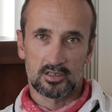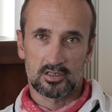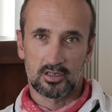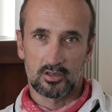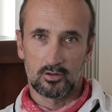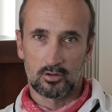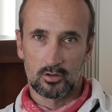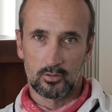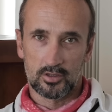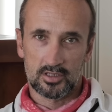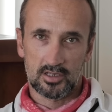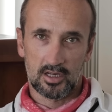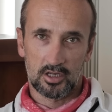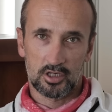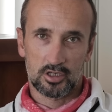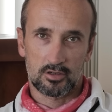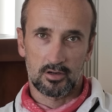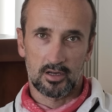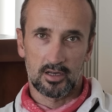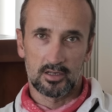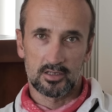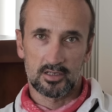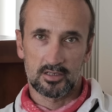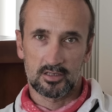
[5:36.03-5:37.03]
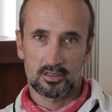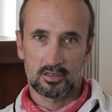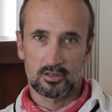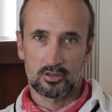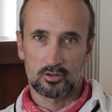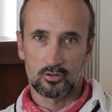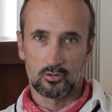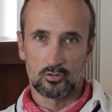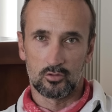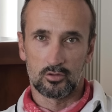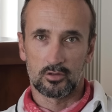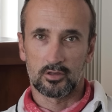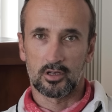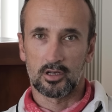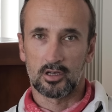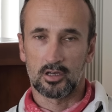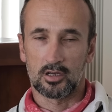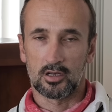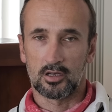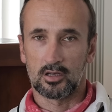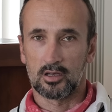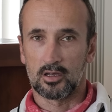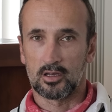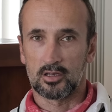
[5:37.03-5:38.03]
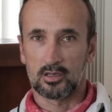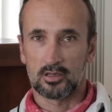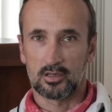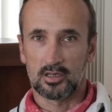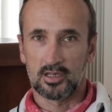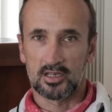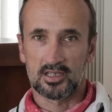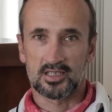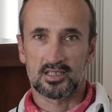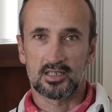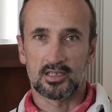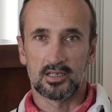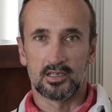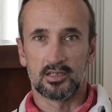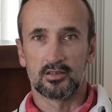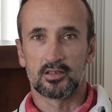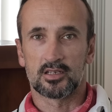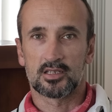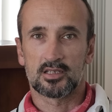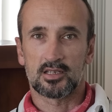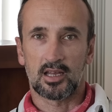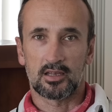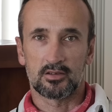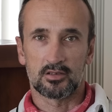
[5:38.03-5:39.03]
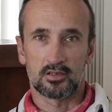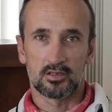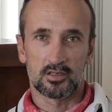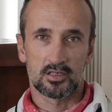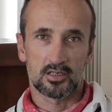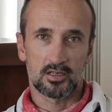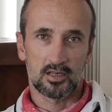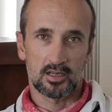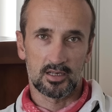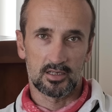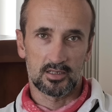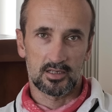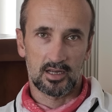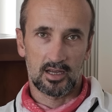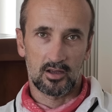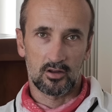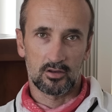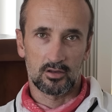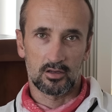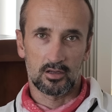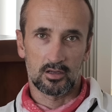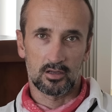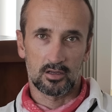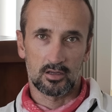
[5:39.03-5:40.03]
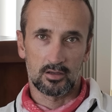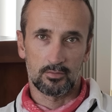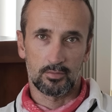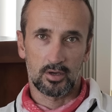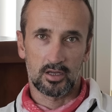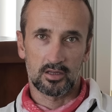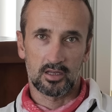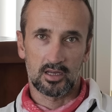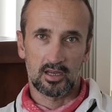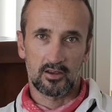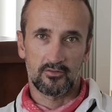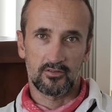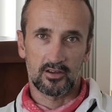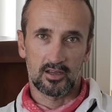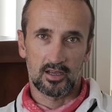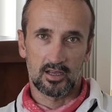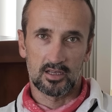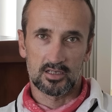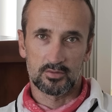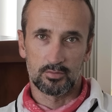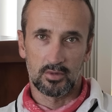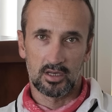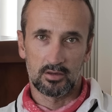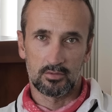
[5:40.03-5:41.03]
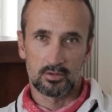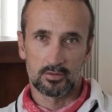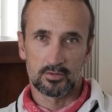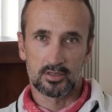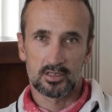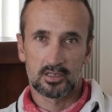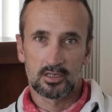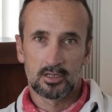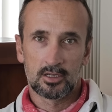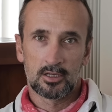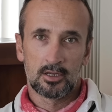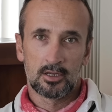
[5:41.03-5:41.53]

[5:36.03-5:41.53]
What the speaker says: So you'll always get trained to exceed the standards laid down by the FAA as minimums.